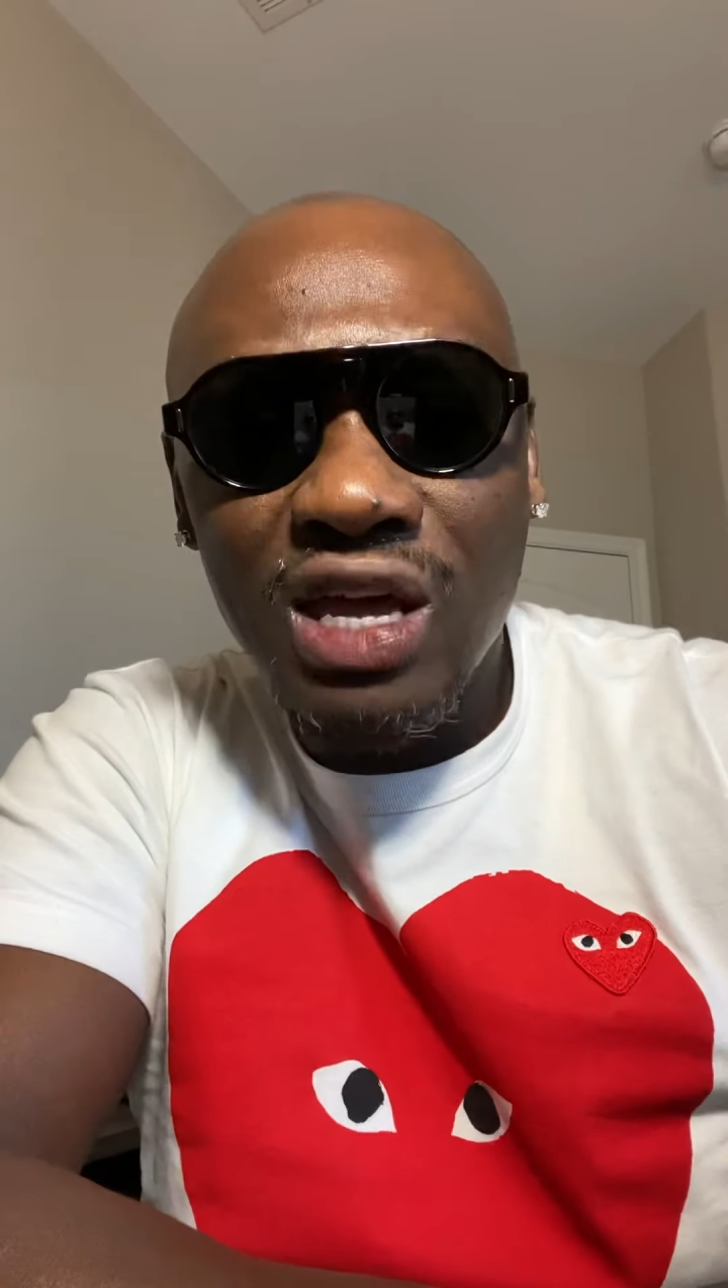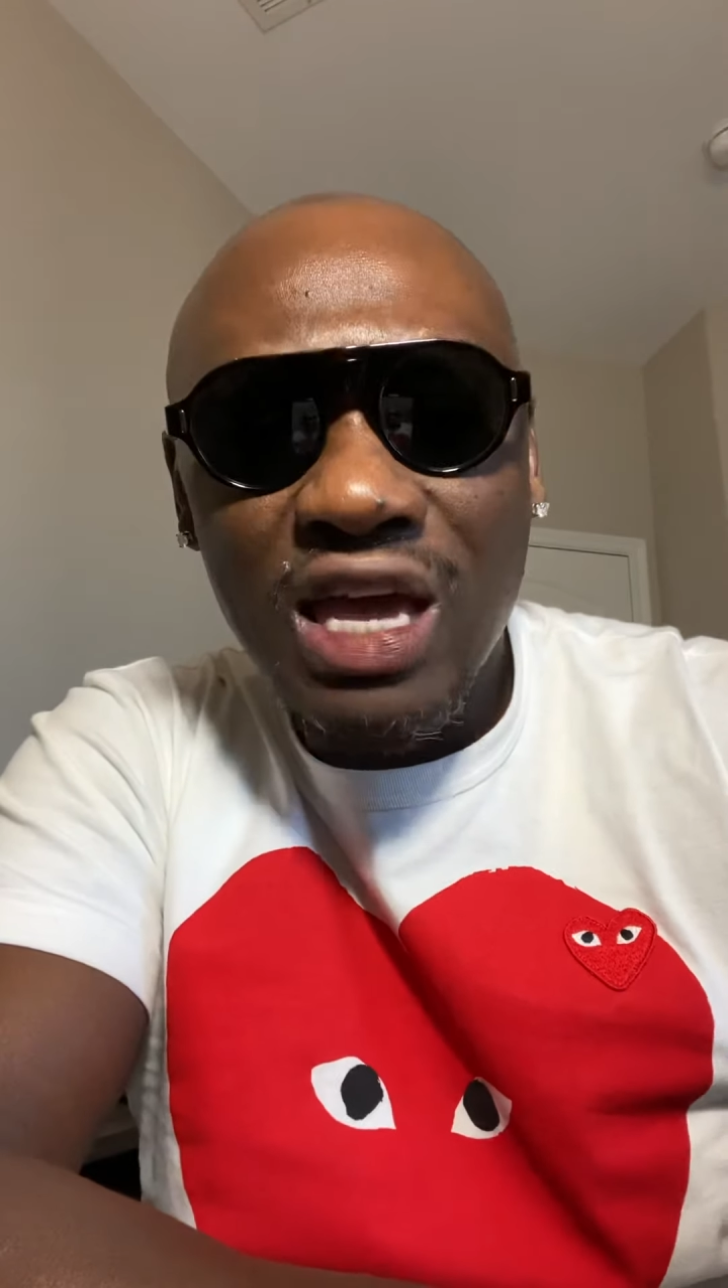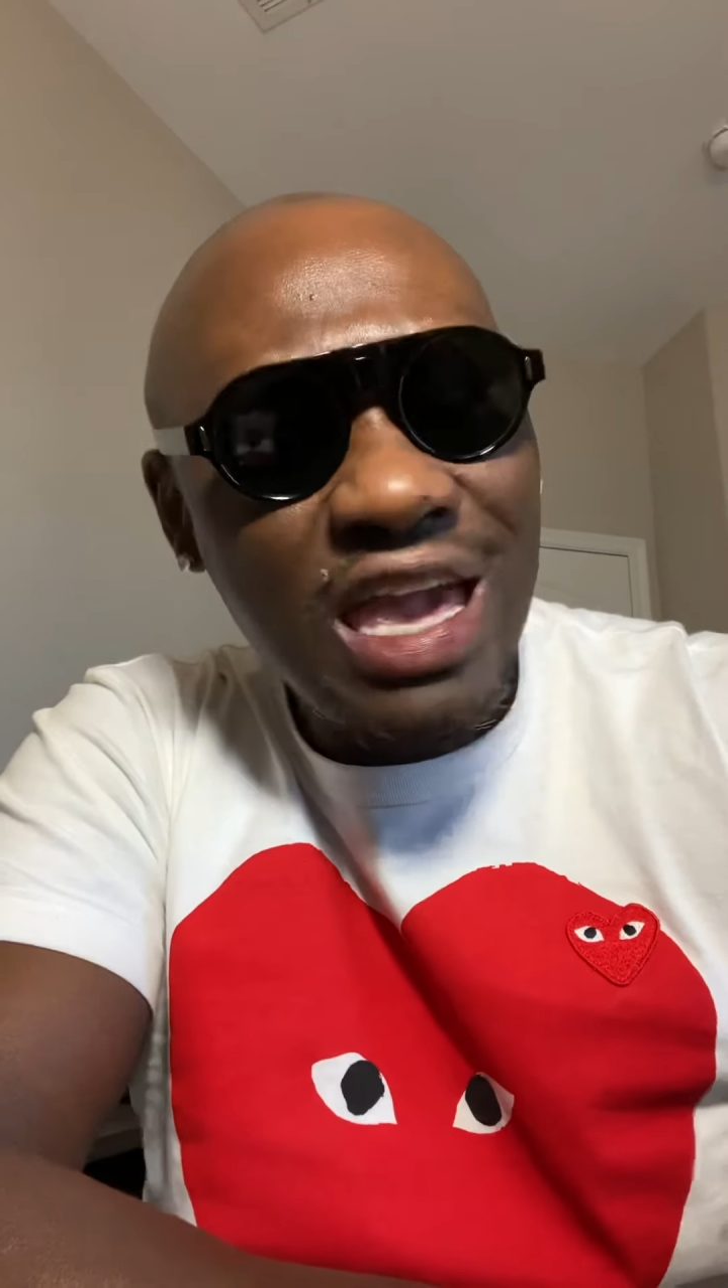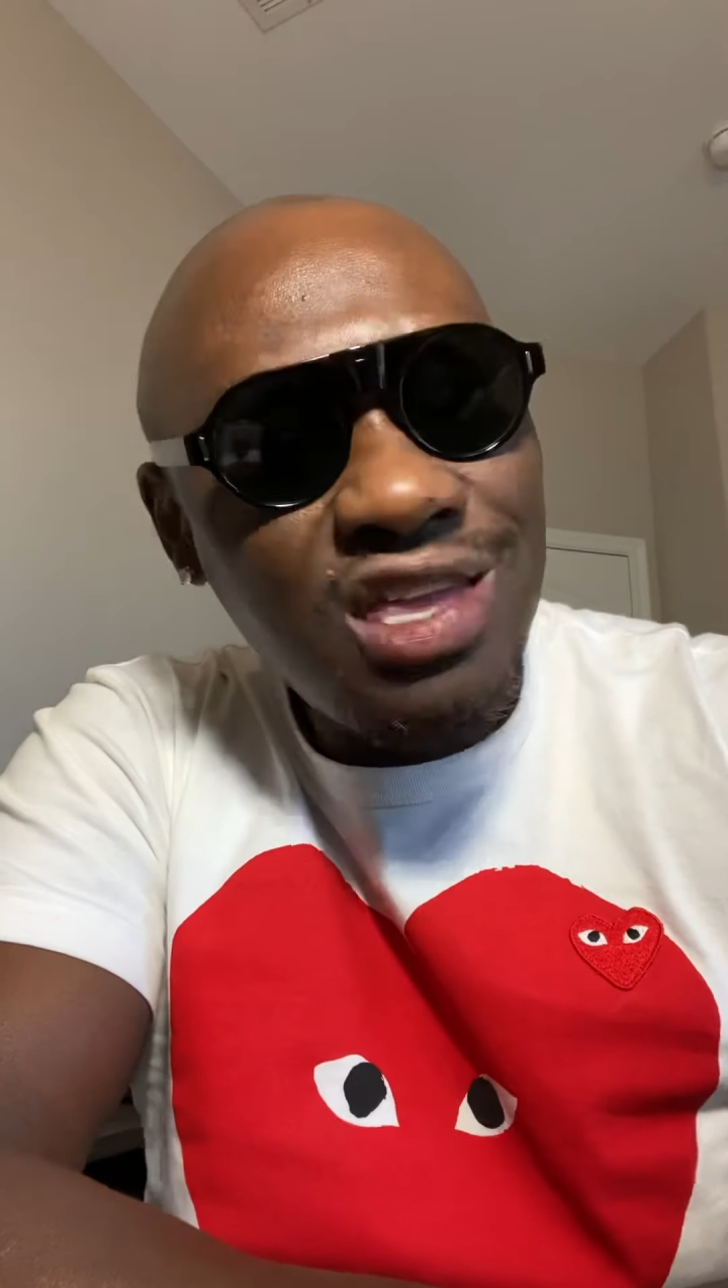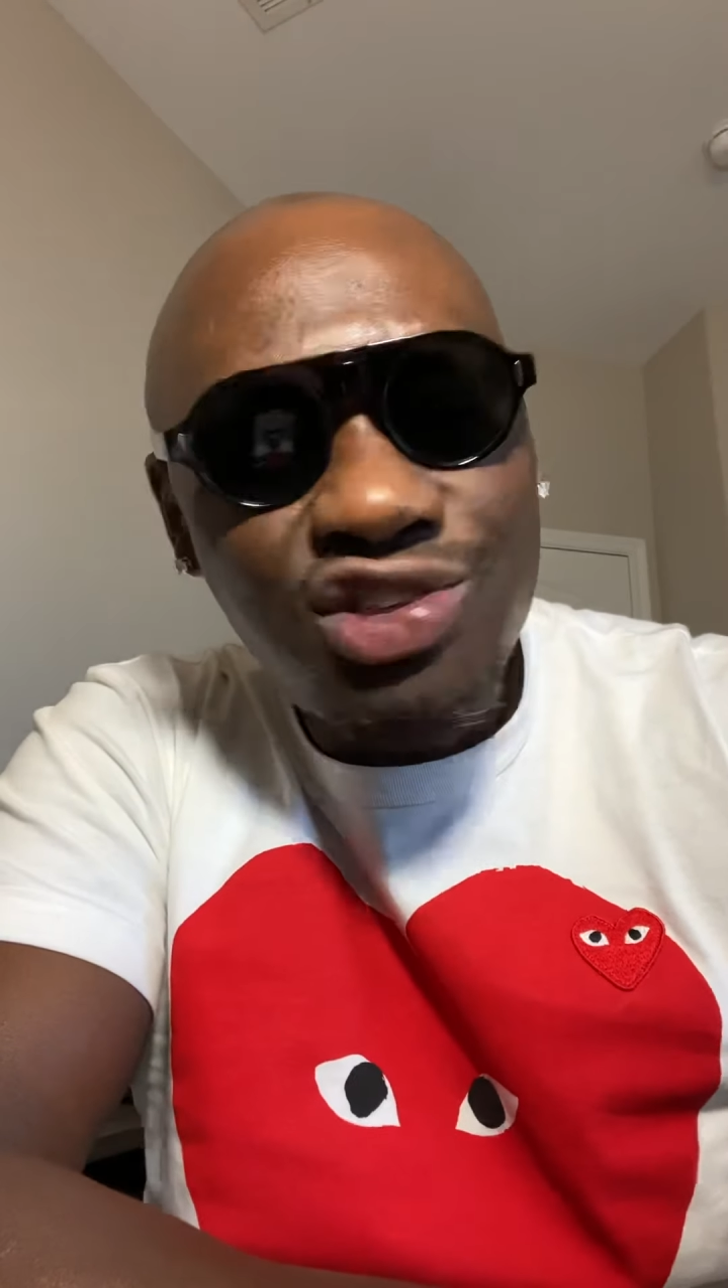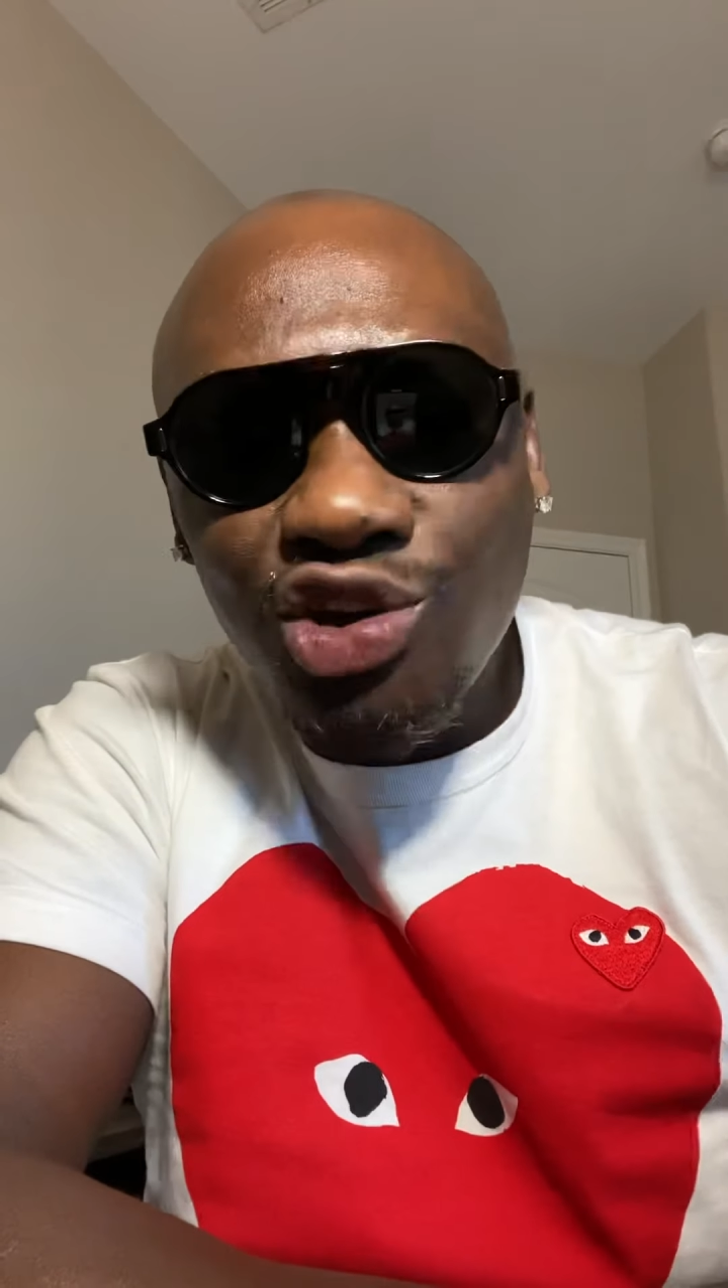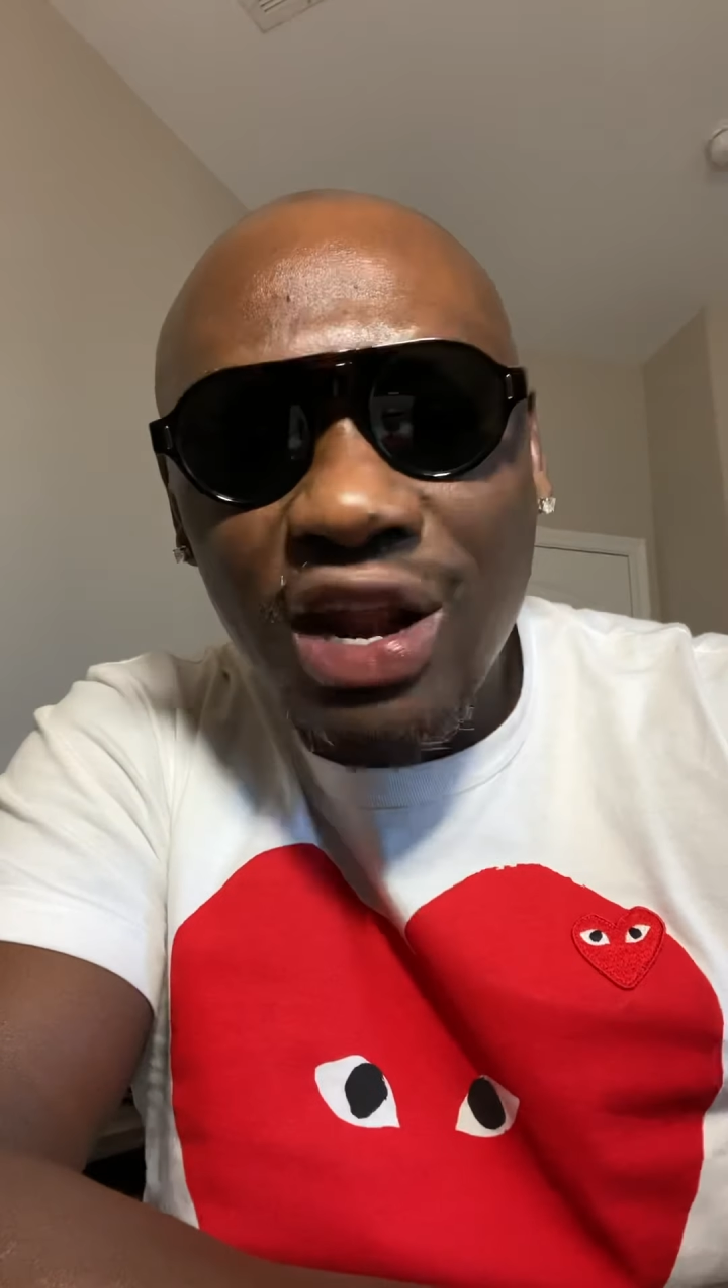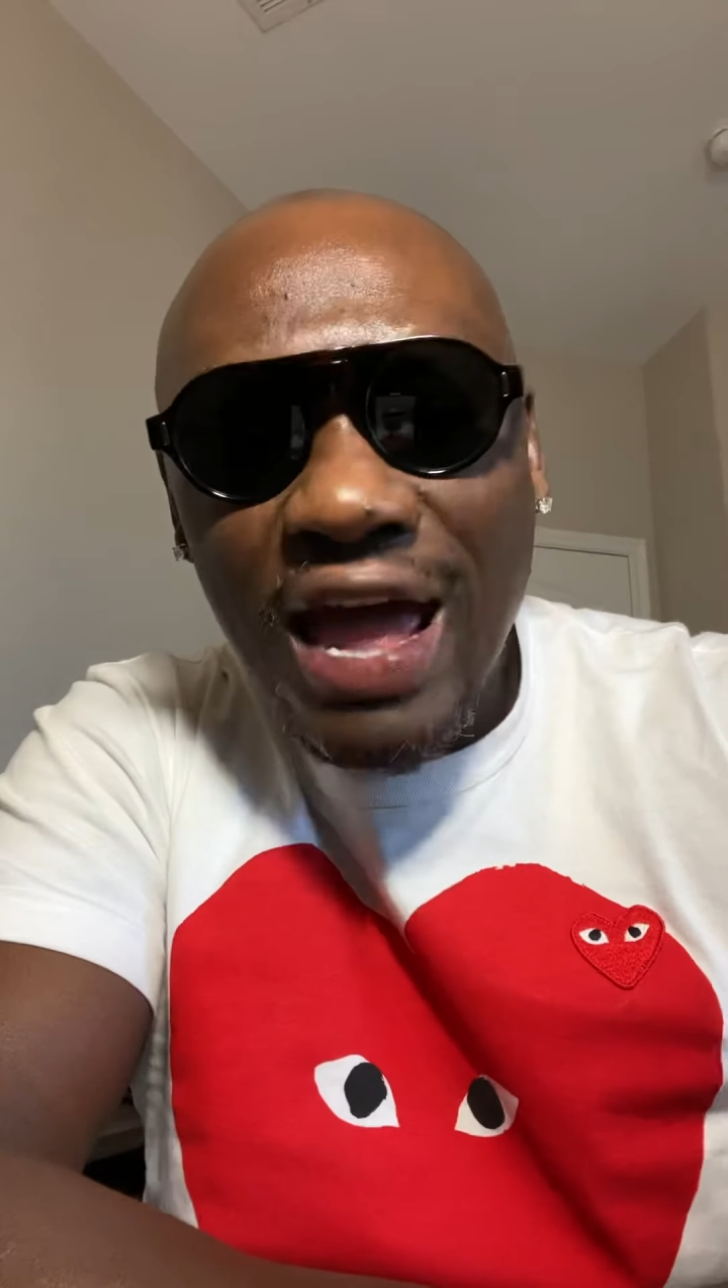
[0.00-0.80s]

He's going to